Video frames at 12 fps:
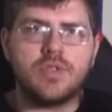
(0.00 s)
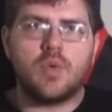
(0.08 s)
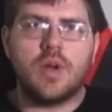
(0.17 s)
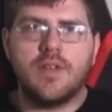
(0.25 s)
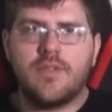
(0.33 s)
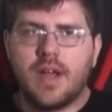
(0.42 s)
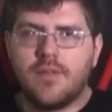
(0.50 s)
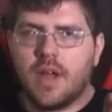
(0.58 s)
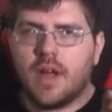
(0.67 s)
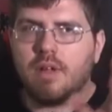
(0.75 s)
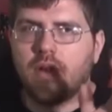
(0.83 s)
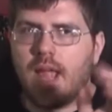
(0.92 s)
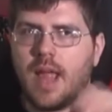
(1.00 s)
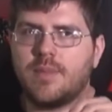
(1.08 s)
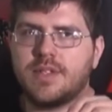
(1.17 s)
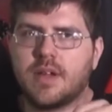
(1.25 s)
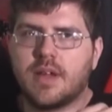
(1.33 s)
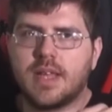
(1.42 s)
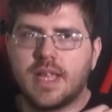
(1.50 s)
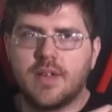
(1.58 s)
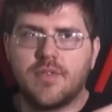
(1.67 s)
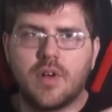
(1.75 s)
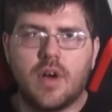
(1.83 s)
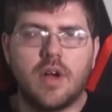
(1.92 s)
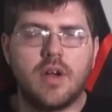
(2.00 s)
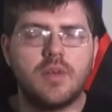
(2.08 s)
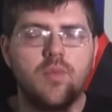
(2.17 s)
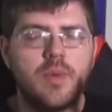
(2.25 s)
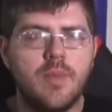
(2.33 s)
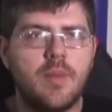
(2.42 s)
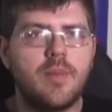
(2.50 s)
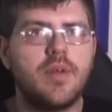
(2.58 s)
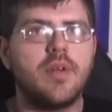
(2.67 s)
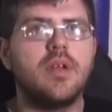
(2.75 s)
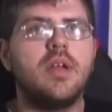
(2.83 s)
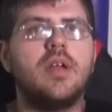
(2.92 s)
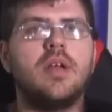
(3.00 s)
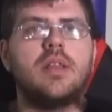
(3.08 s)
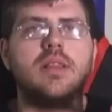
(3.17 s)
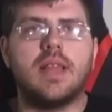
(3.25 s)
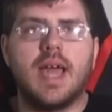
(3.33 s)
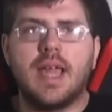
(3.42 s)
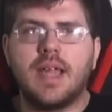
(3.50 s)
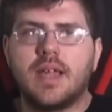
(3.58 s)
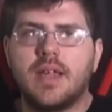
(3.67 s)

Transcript: twenty-five dollar Amazon gift card. Remember, like,